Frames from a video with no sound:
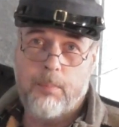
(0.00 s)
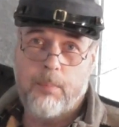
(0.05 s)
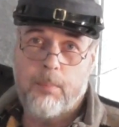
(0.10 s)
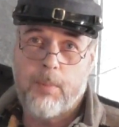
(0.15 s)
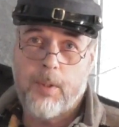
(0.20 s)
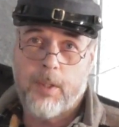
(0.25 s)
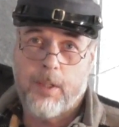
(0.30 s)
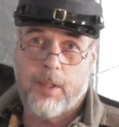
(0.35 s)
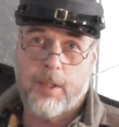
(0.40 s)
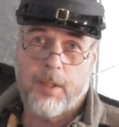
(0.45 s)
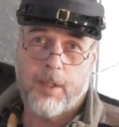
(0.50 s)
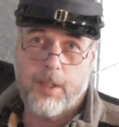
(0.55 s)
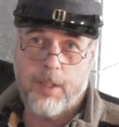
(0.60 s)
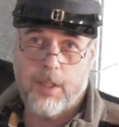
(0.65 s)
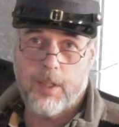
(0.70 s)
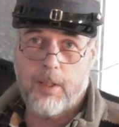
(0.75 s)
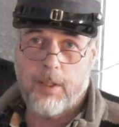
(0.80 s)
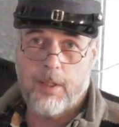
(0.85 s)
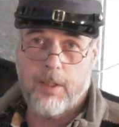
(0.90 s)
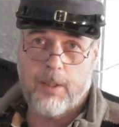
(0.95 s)
but
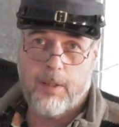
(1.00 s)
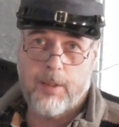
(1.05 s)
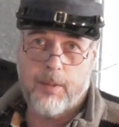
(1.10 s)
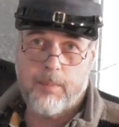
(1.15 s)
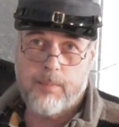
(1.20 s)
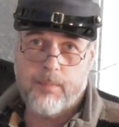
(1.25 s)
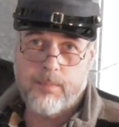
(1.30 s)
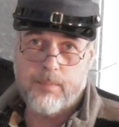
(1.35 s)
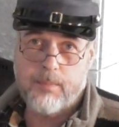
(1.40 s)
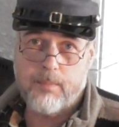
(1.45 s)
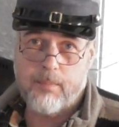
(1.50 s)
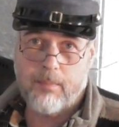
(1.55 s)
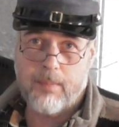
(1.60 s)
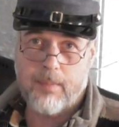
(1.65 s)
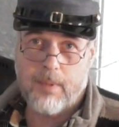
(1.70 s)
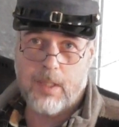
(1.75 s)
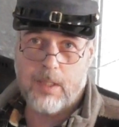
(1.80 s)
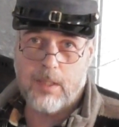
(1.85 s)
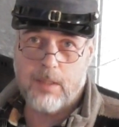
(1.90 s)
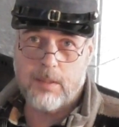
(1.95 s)

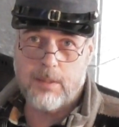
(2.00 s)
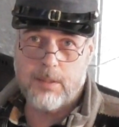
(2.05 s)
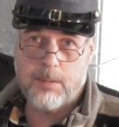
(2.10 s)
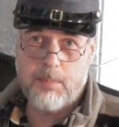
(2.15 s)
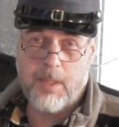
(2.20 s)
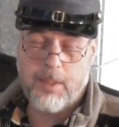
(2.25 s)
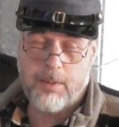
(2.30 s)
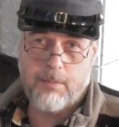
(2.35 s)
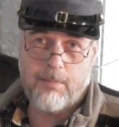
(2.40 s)
Smith